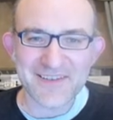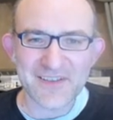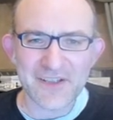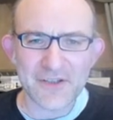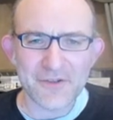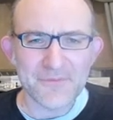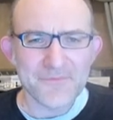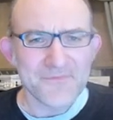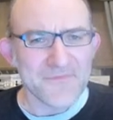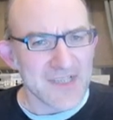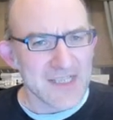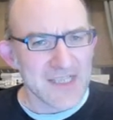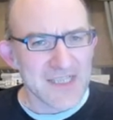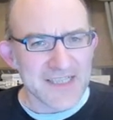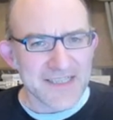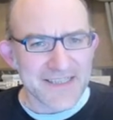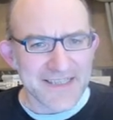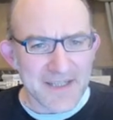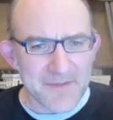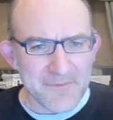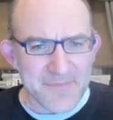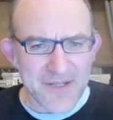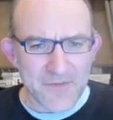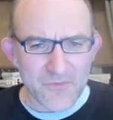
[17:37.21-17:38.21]
So
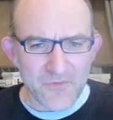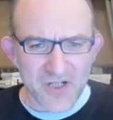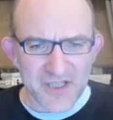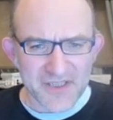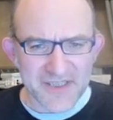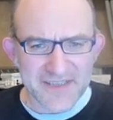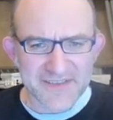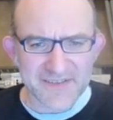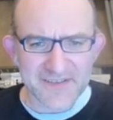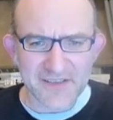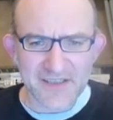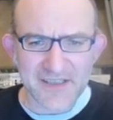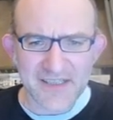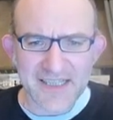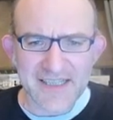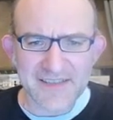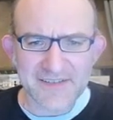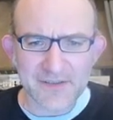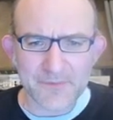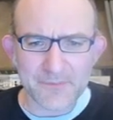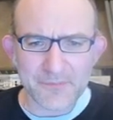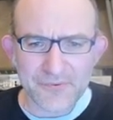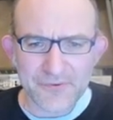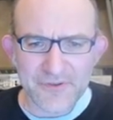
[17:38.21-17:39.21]
king b1
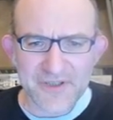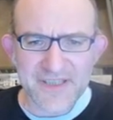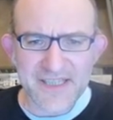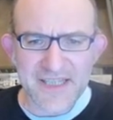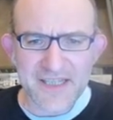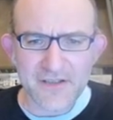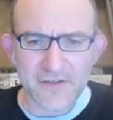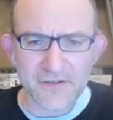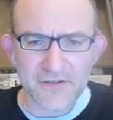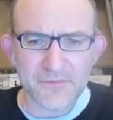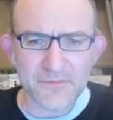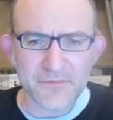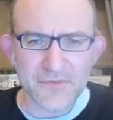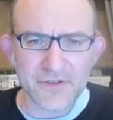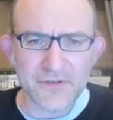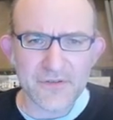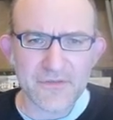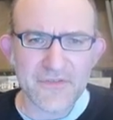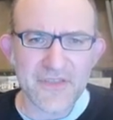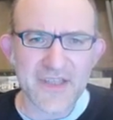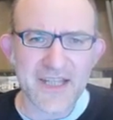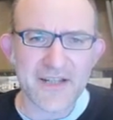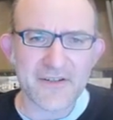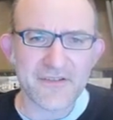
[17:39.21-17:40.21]
is a pretty good
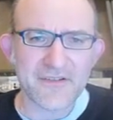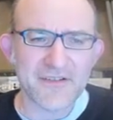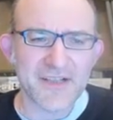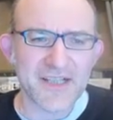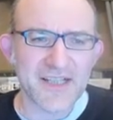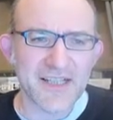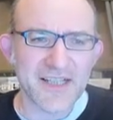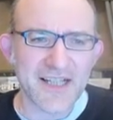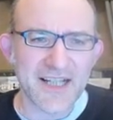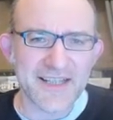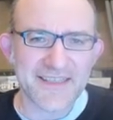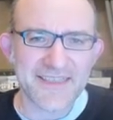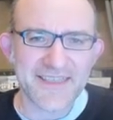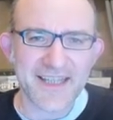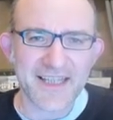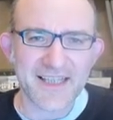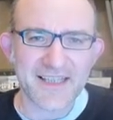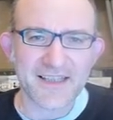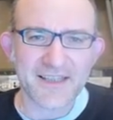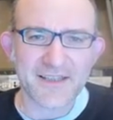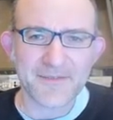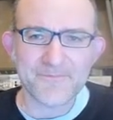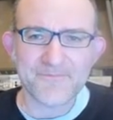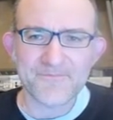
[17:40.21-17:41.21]
move there, I
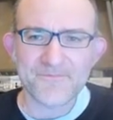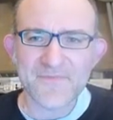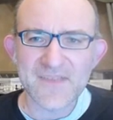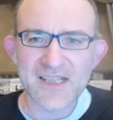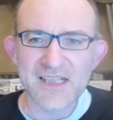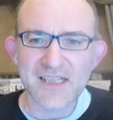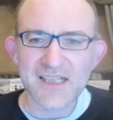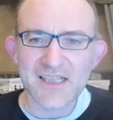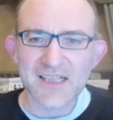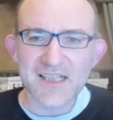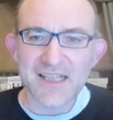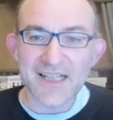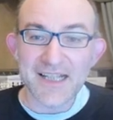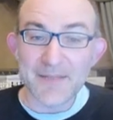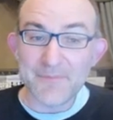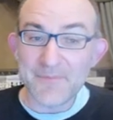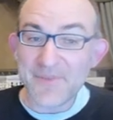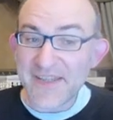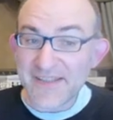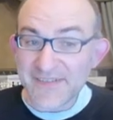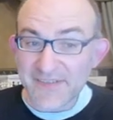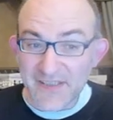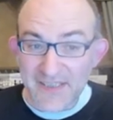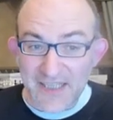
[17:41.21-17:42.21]
think. But
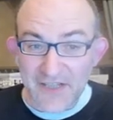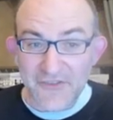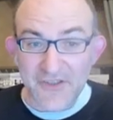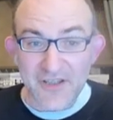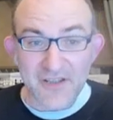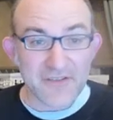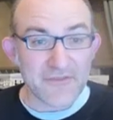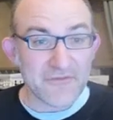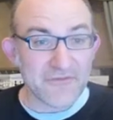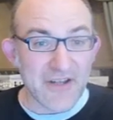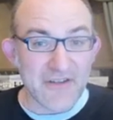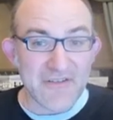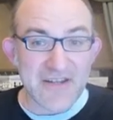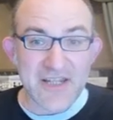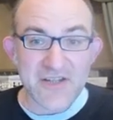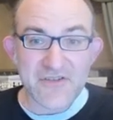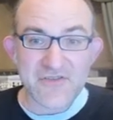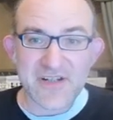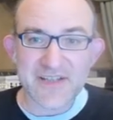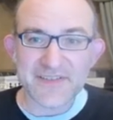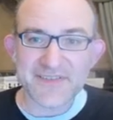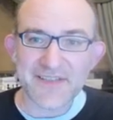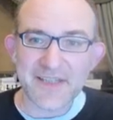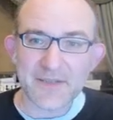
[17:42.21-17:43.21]
there's another very
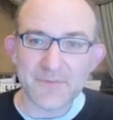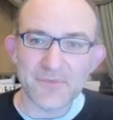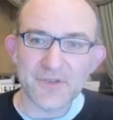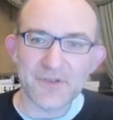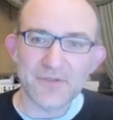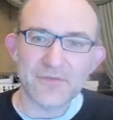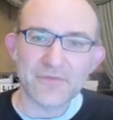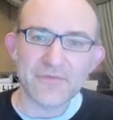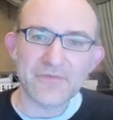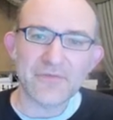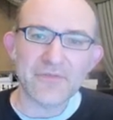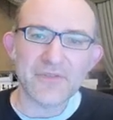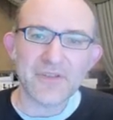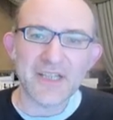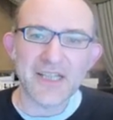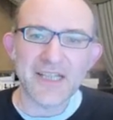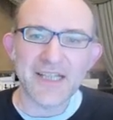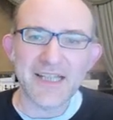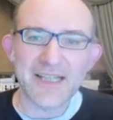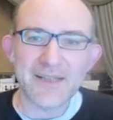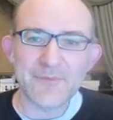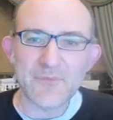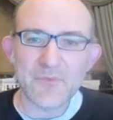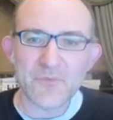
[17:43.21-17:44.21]
interesting move,
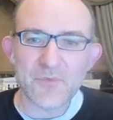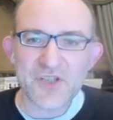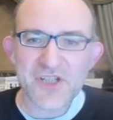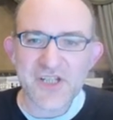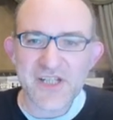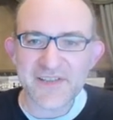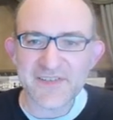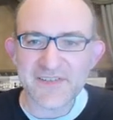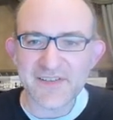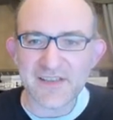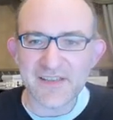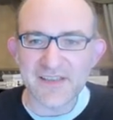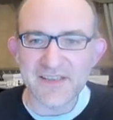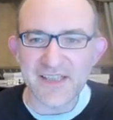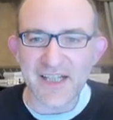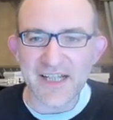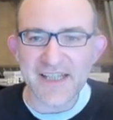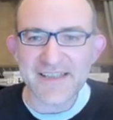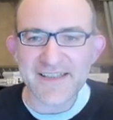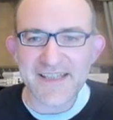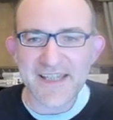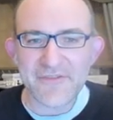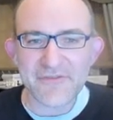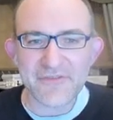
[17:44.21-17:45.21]
which is
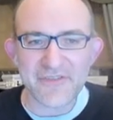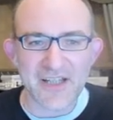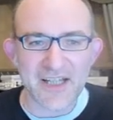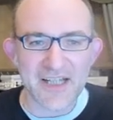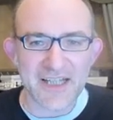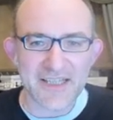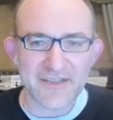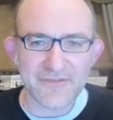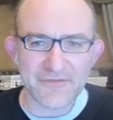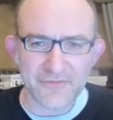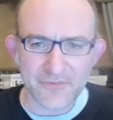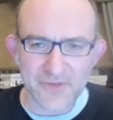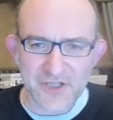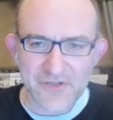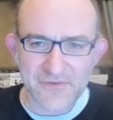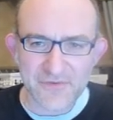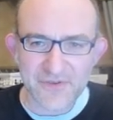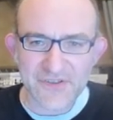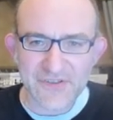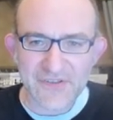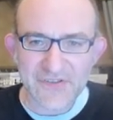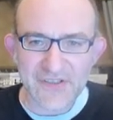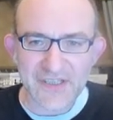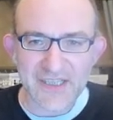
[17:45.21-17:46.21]
knight d5, which
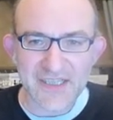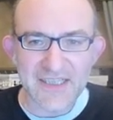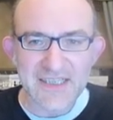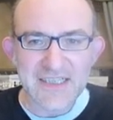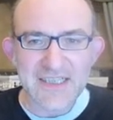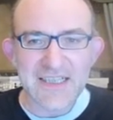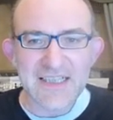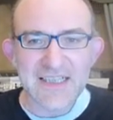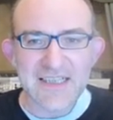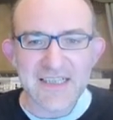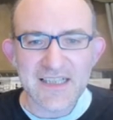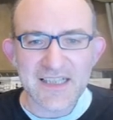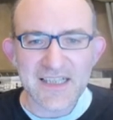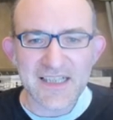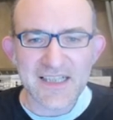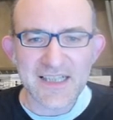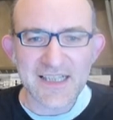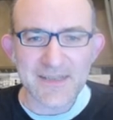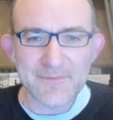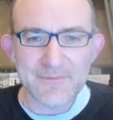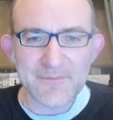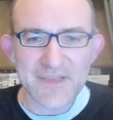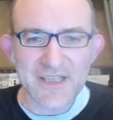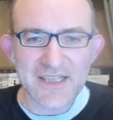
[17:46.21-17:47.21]
was
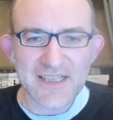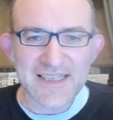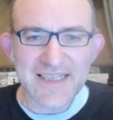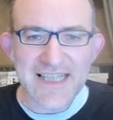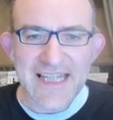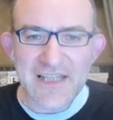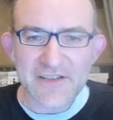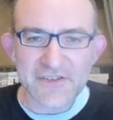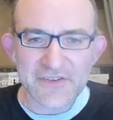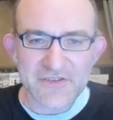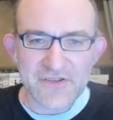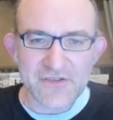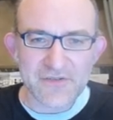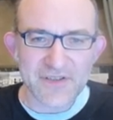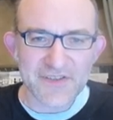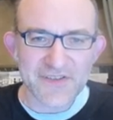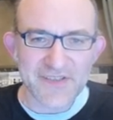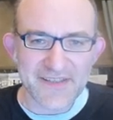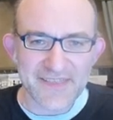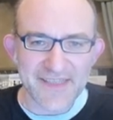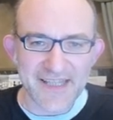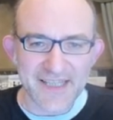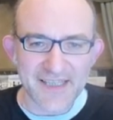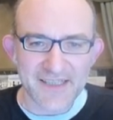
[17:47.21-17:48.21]
Lila's
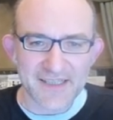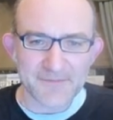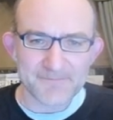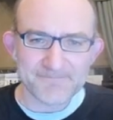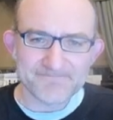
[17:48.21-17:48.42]
choice, I think.